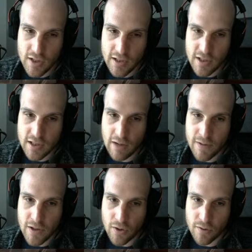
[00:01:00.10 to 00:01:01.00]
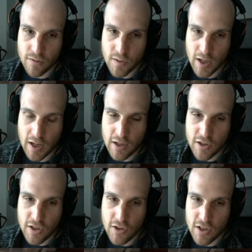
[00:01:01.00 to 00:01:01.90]
that's the safety on, so I can't
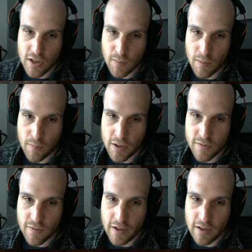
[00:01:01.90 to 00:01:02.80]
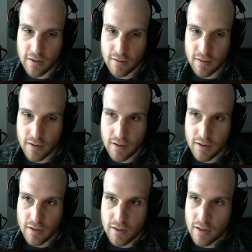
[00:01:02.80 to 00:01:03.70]
actually use it. But I press V,
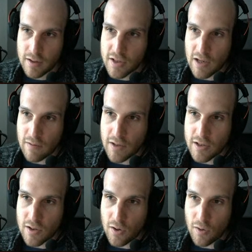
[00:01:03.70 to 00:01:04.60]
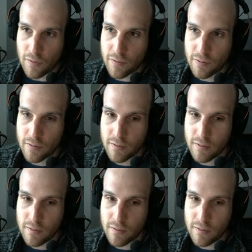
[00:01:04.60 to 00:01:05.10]
the safety's off,